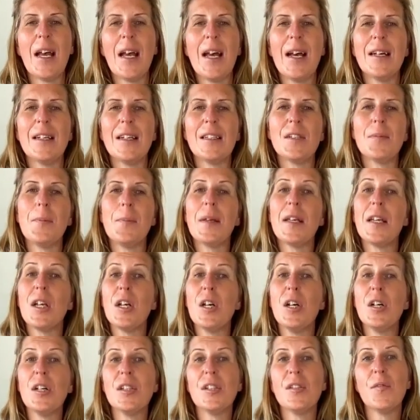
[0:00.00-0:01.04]
And
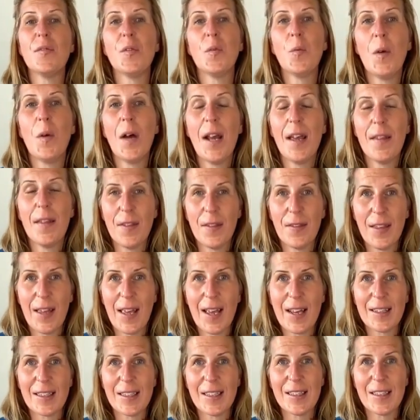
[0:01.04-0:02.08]
because of the way that the
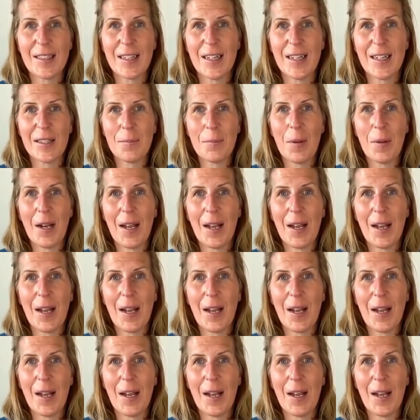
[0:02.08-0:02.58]
exercise